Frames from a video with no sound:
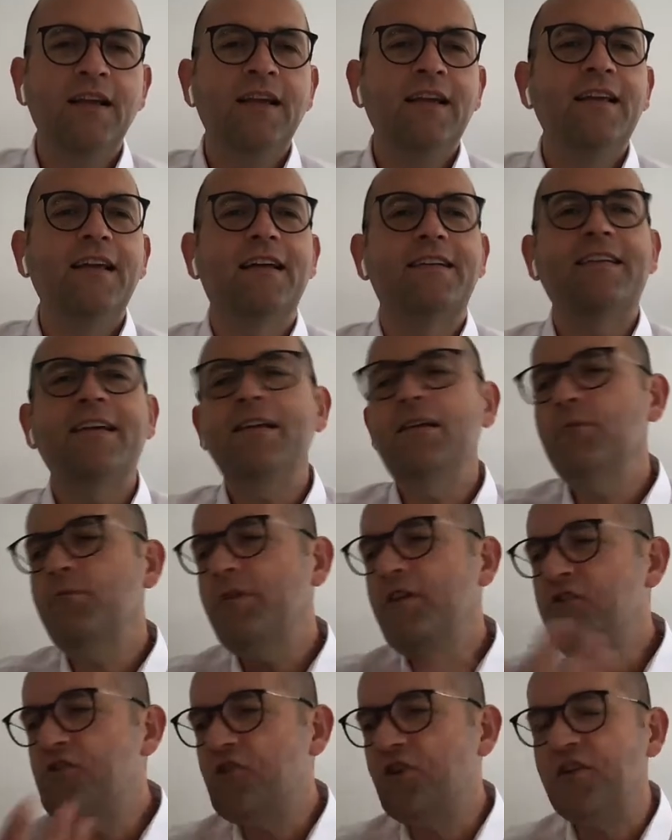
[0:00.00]
Yeah,
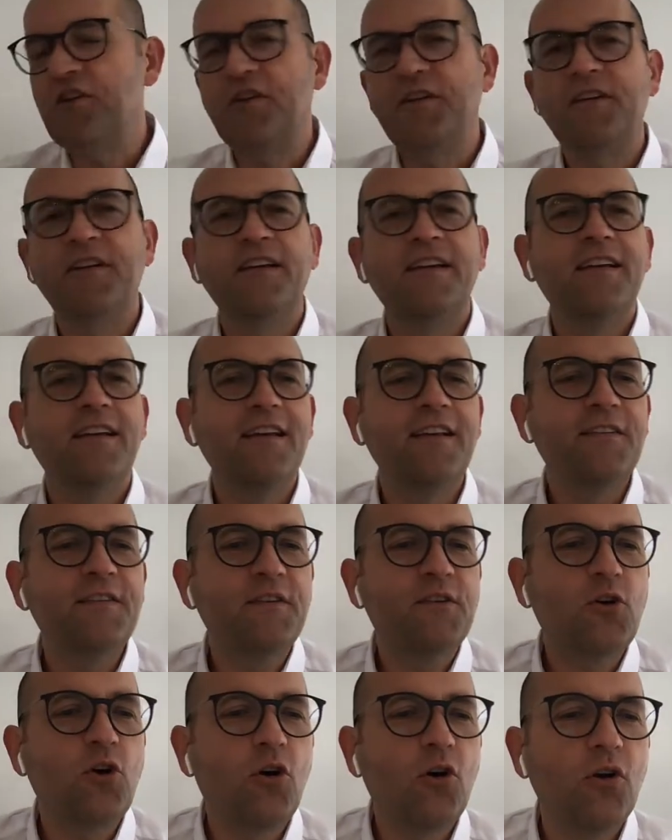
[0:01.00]
television is
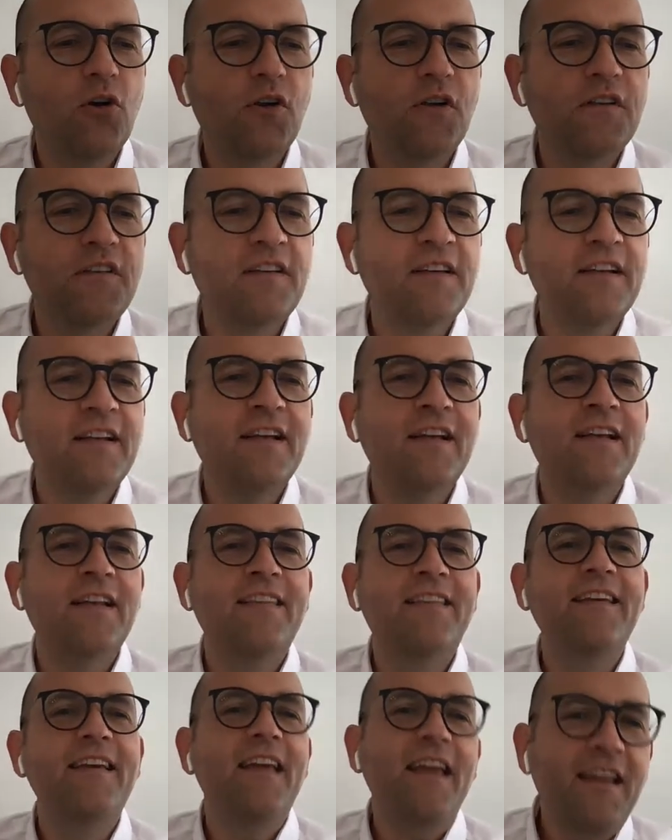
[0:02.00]
called
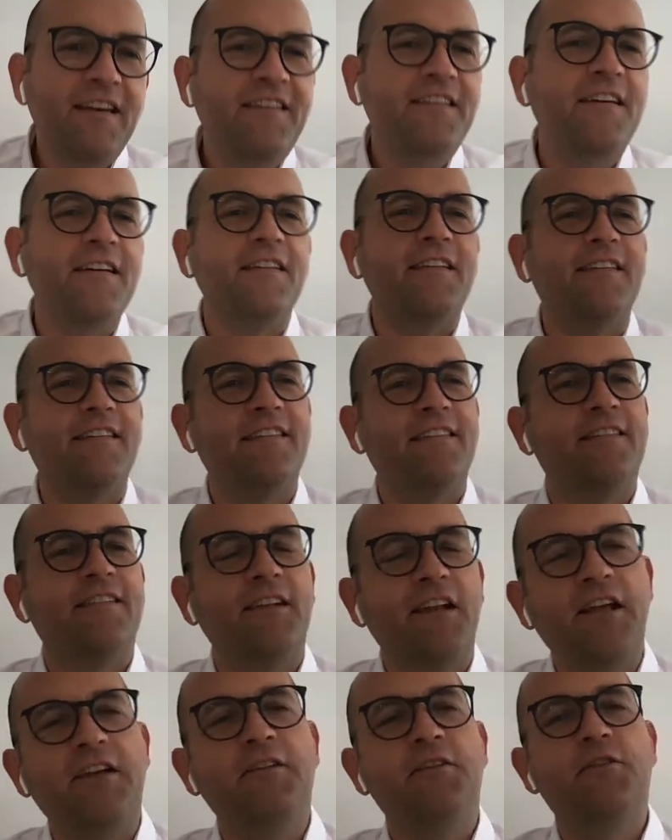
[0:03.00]
the idiot's
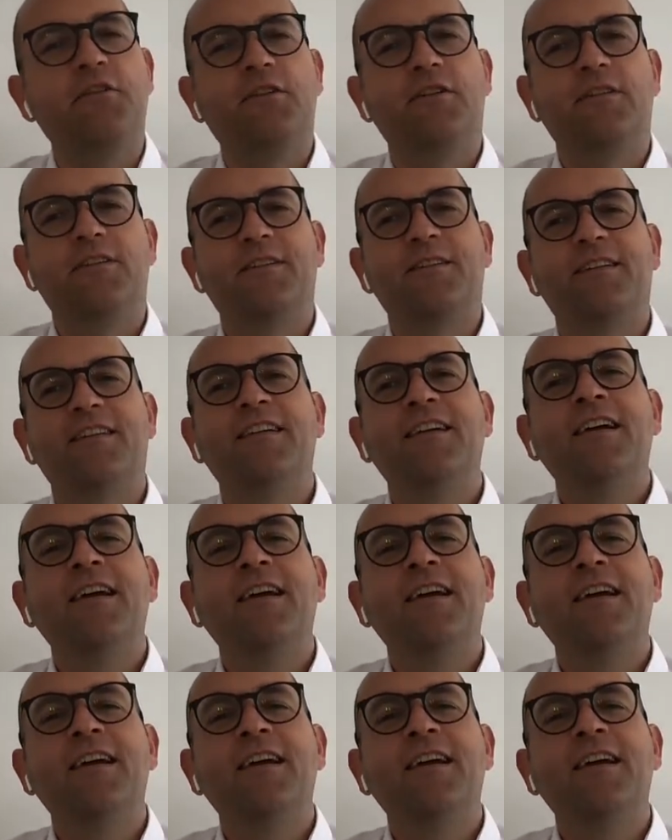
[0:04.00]
lantern.